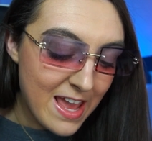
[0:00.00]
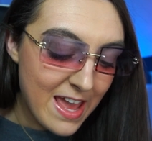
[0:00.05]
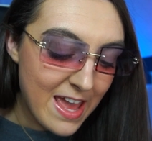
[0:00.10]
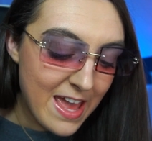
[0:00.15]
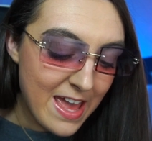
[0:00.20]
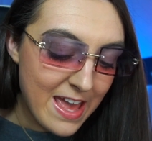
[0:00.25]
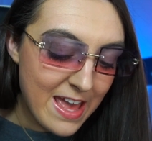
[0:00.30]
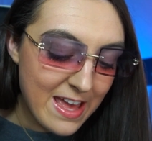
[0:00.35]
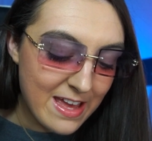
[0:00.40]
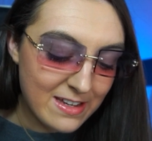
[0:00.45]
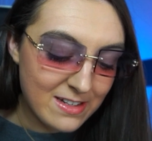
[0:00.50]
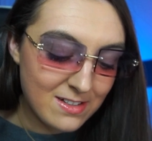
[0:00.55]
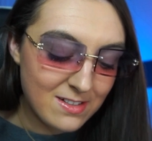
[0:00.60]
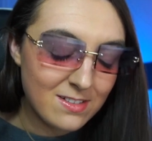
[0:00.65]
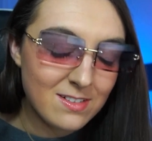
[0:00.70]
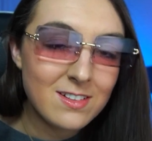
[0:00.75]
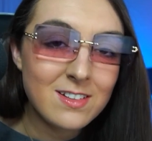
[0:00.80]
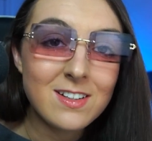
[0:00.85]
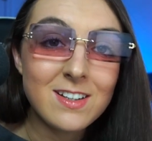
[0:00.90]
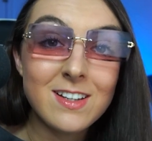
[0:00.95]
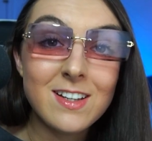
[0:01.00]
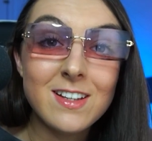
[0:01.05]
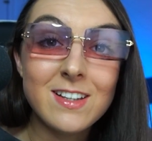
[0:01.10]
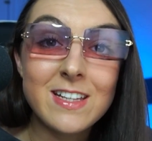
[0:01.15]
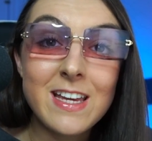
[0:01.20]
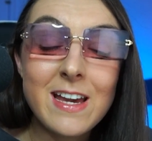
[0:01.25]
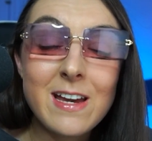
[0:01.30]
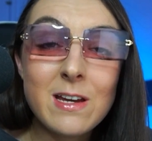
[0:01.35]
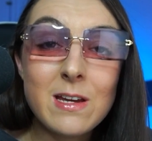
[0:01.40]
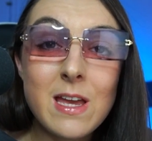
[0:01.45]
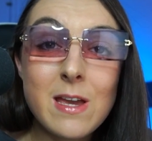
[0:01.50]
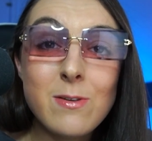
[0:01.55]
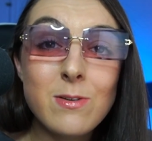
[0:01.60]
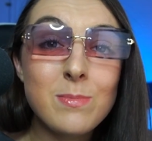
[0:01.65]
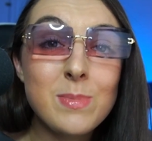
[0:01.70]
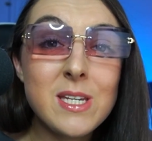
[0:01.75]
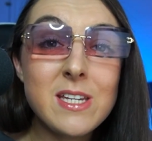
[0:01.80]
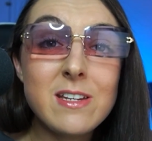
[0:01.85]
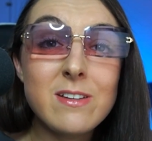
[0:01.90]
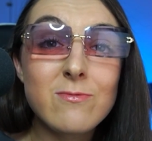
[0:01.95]
And yeah, it would
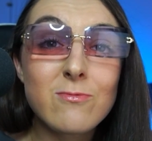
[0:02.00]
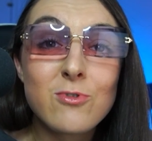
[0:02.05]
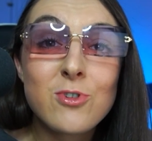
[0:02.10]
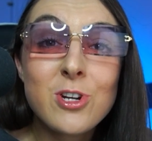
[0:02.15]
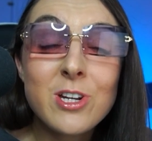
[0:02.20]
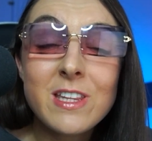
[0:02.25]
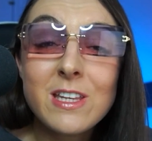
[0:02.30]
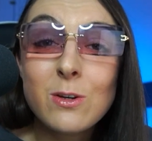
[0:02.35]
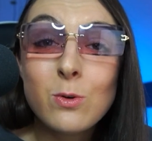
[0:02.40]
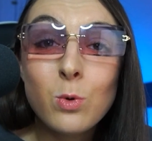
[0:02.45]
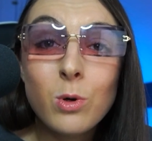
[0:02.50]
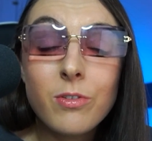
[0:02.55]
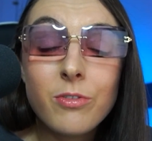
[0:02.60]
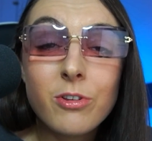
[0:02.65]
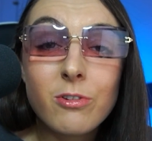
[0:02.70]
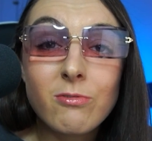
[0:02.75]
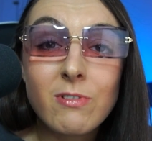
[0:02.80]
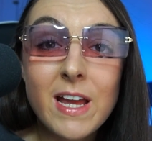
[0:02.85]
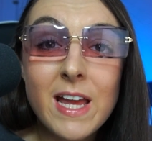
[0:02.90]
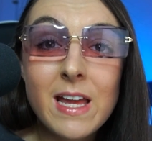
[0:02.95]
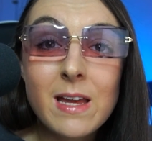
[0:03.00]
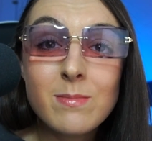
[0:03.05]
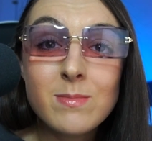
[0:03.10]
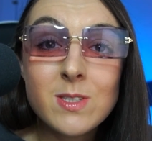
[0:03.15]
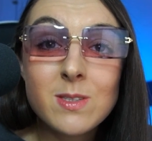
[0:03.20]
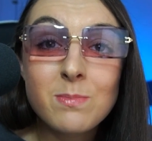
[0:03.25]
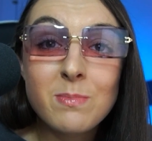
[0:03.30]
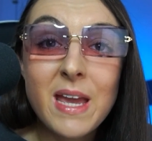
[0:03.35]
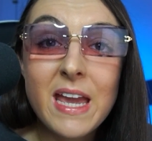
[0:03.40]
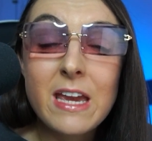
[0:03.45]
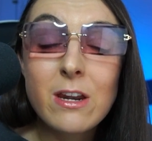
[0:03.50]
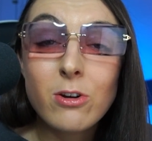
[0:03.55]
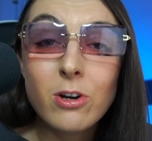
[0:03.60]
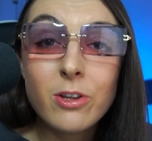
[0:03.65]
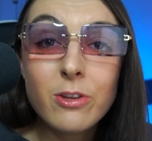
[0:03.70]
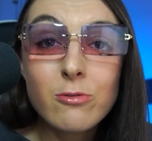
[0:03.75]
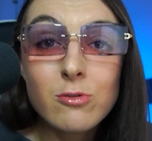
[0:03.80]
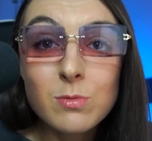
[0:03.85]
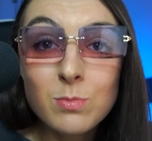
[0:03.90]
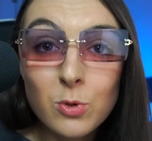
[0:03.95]
be really cool if the Rams made all
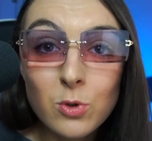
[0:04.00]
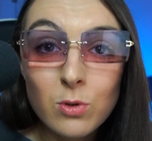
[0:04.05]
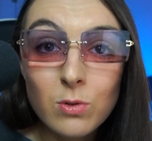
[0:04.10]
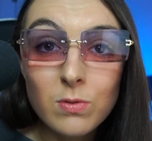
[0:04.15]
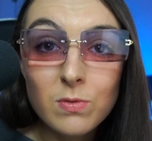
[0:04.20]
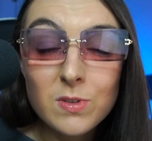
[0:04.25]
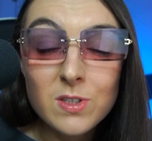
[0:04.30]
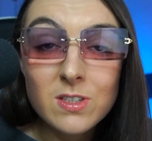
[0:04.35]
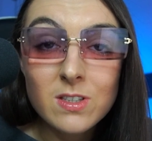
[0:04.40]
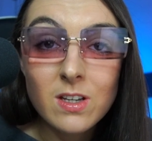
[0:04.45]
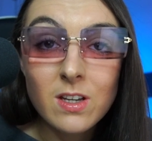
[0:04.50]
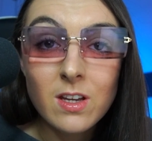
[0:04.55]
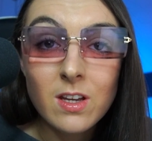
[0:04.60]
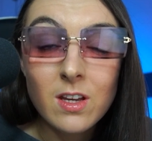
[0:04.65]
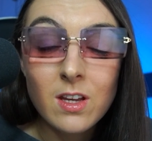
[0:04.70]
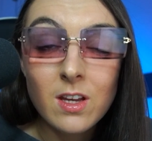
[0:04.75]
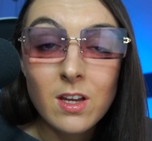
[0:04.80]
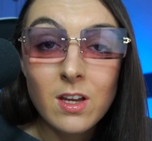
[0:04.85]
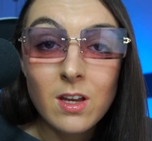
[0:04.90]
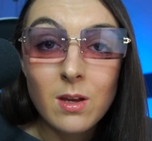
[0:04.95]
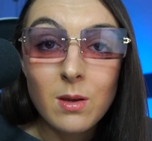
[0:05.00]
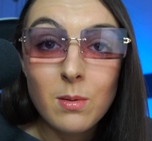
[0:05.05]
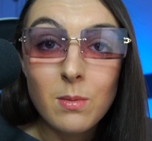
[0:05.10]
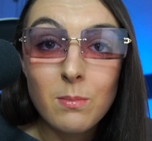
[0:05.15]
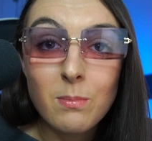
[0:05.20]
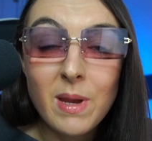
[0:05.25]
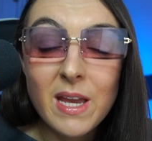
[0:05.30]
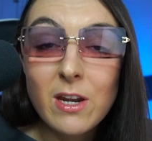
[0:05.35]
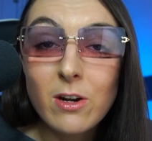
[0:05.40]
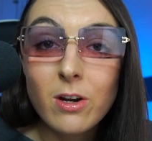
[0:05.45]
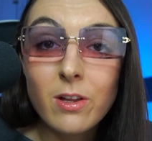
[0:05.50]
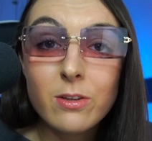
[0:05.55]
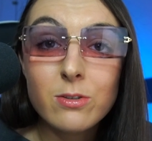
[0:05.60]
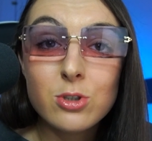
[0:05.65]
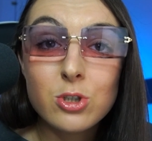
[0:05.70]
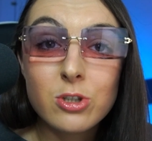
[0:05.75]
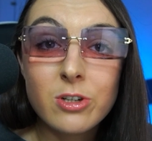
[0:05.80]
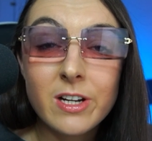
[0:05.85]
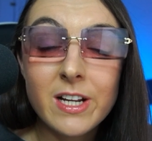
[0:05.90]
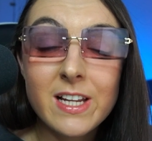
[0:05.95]
those moves, made all
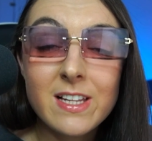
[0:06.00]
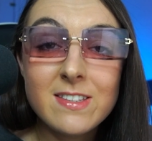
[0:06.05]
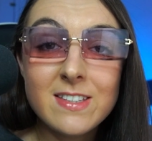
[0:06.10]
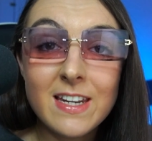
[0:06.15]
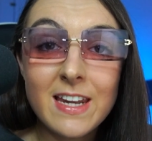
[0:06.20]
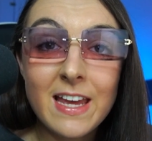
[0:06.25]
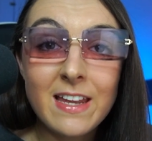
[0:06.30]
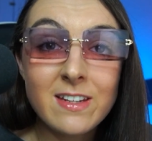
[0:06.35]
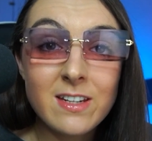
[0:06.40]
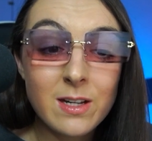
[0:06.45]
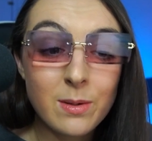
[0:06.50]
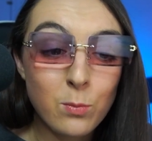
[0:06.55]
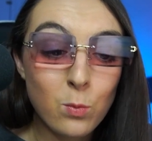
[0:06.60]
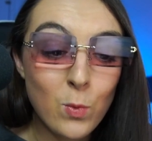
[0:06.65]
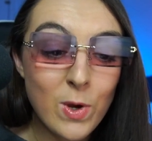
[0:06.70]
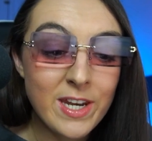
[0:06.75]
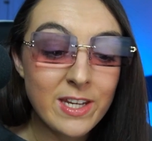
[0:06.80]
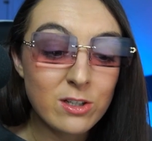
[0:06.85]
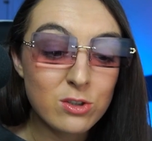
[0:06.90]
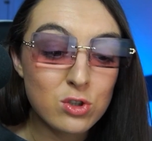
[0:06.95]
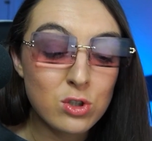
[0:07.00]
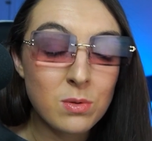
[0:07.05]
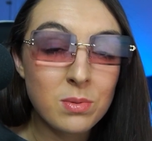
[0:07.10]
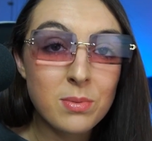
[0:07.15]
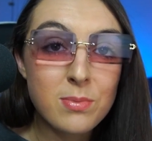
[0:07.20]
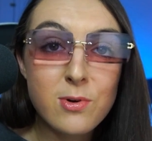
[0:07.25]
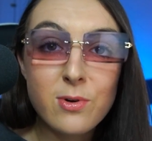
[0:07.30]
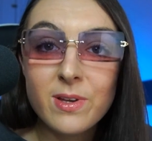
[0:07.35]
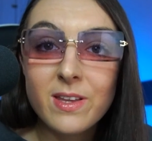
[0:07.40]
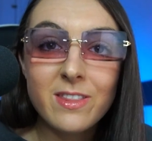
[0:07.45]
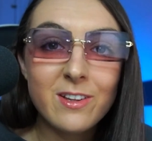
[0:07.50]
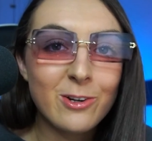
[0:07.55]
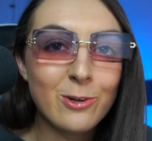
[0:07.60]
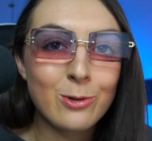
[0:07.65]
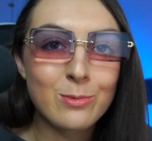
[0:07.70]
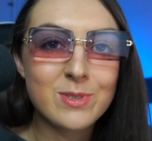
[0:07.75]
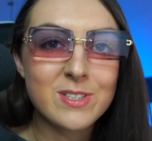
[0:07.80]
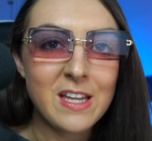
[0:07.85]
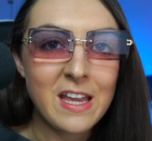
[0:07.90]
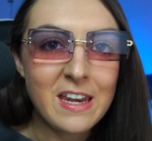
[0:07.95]
those trades, and ended up winning a Super Bowl in their
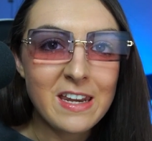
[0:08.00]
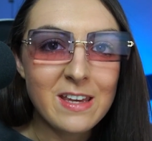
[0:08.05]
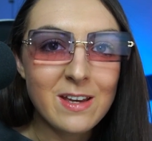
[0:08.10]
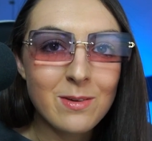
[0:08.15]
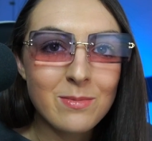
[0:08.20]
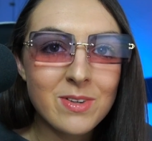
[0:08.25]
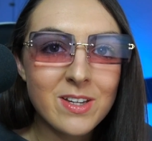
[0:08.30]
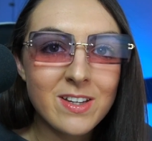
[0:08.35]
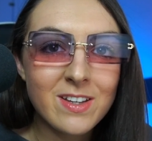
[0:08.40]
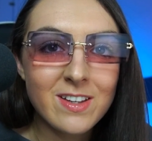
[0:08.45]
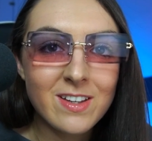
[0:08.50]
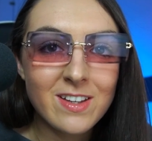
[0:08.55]
home stadium